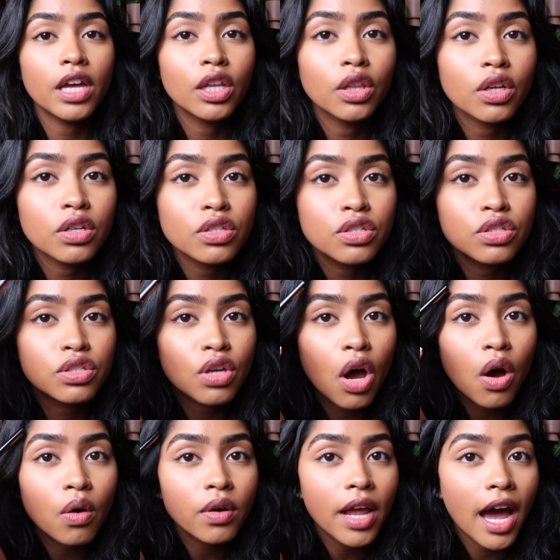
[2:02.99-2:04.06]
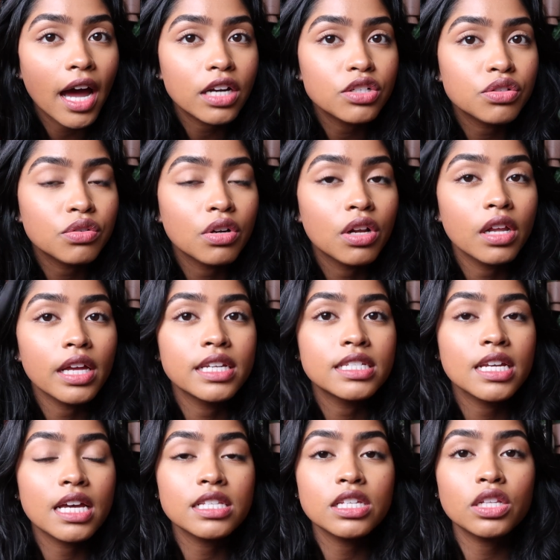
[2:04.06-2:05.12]
It looks so natural. It
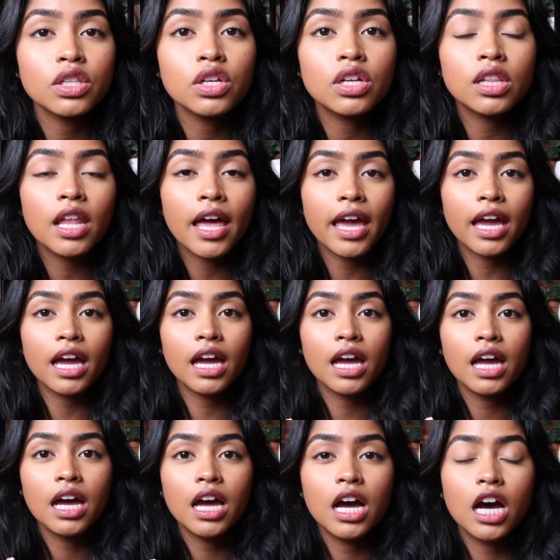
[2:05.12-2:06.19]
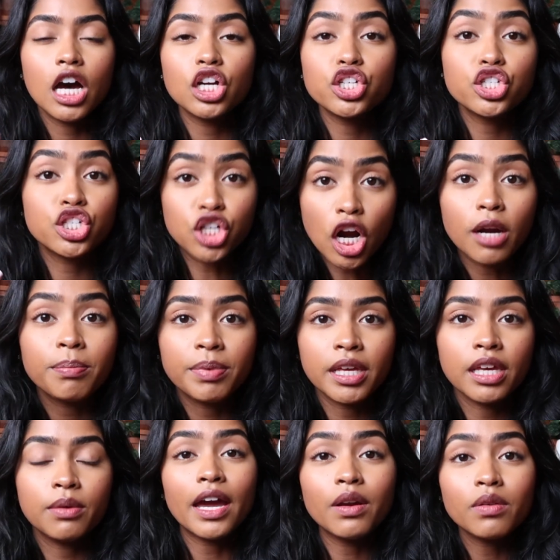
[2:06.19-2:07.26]
doesn't look like
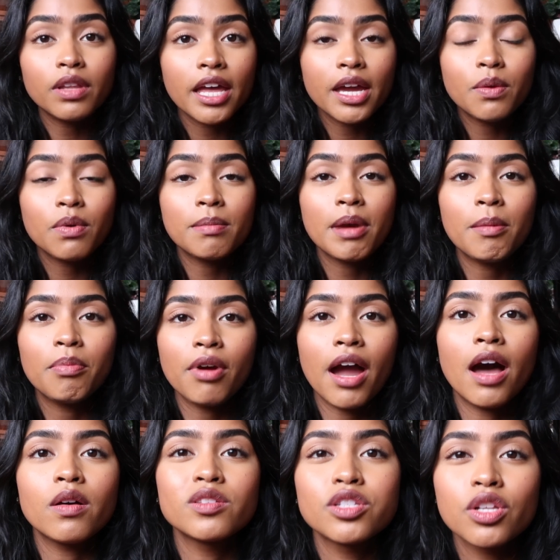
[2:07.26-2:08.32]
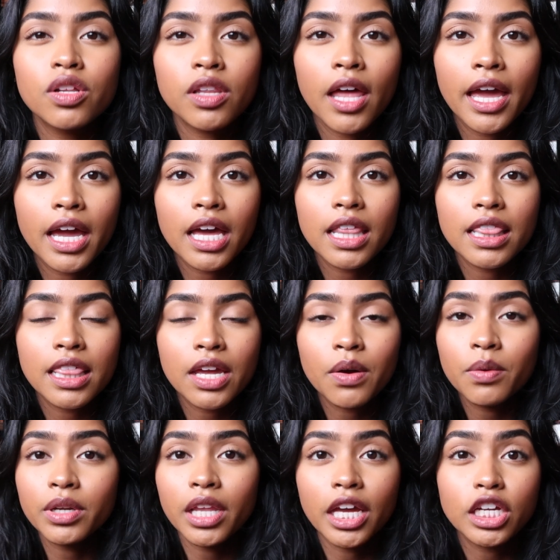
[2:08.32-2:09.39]
Sharpie. I don't like when my brows look like they
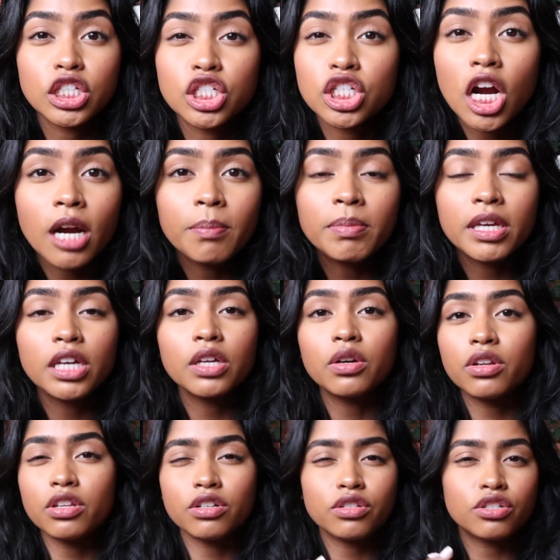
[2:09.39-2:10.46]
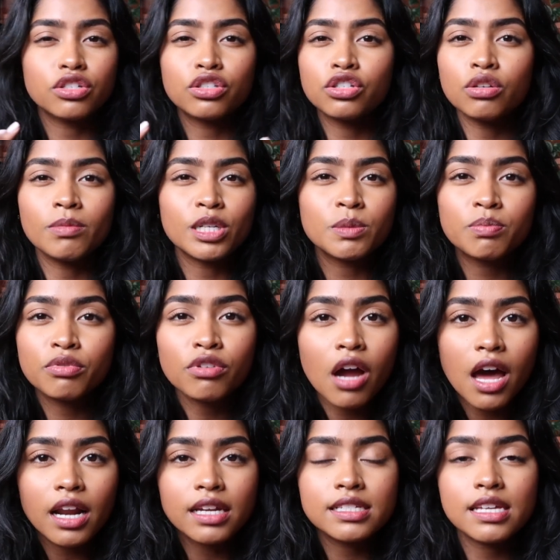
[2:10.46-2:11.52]
were like Sharpied or there's just too much
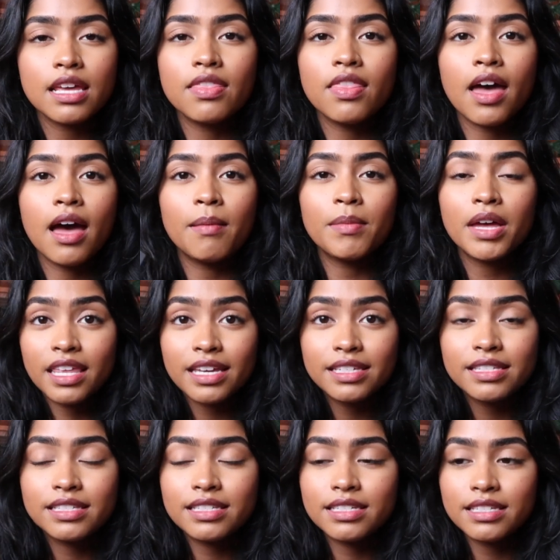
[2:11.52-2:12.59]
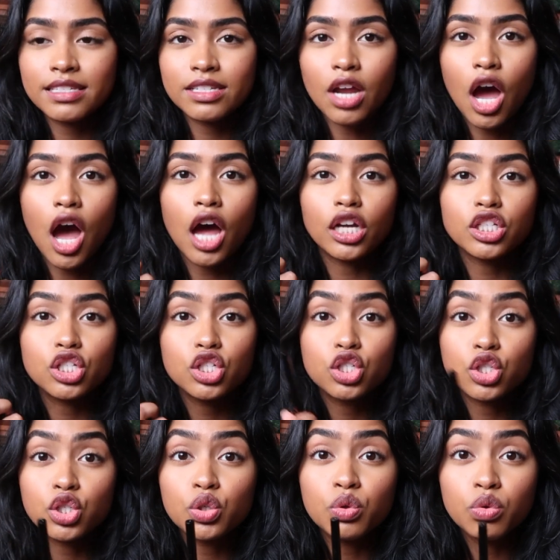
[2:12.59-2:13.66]
product in them. This does not
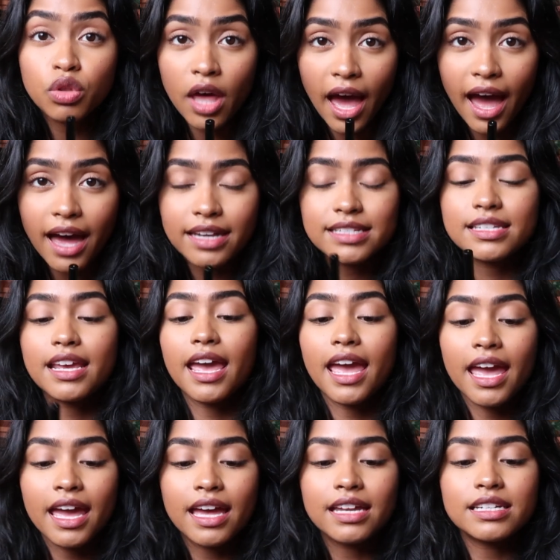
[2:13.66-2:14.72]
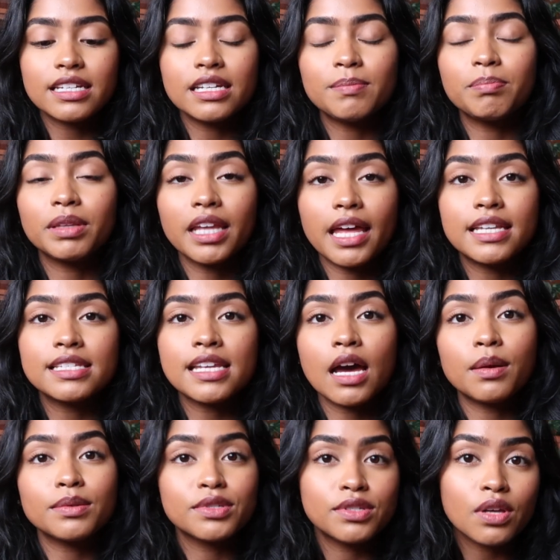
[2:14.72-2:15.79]
do that, and it blends
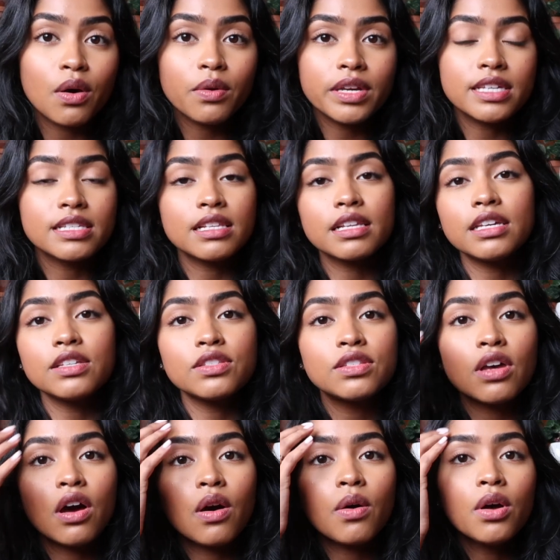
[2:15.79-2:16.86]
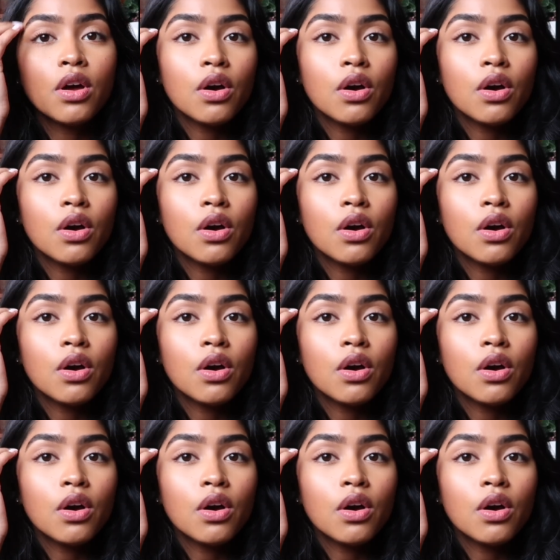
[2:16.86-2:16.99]
out so easily. So